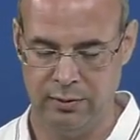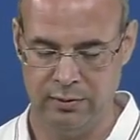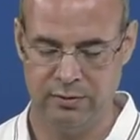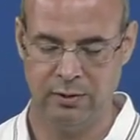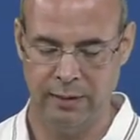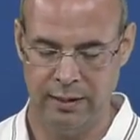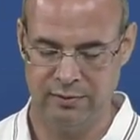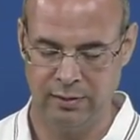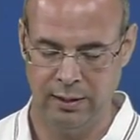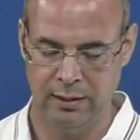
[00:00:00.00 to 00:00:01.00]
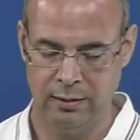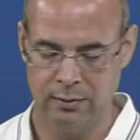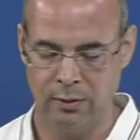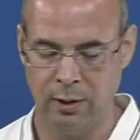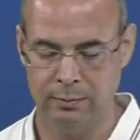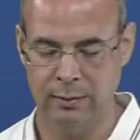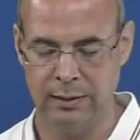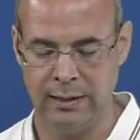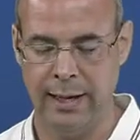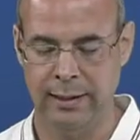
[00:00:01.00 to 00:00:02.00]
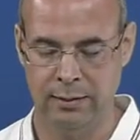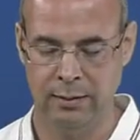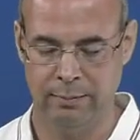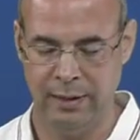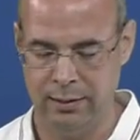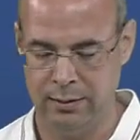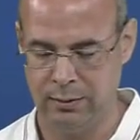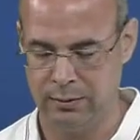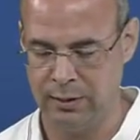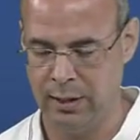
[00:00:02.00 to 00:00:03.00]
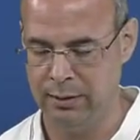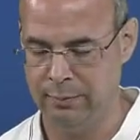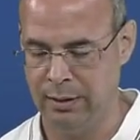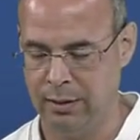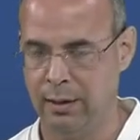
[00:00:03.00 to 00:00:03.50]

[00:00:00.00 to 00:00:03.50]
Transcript: so as in Tom can make it on time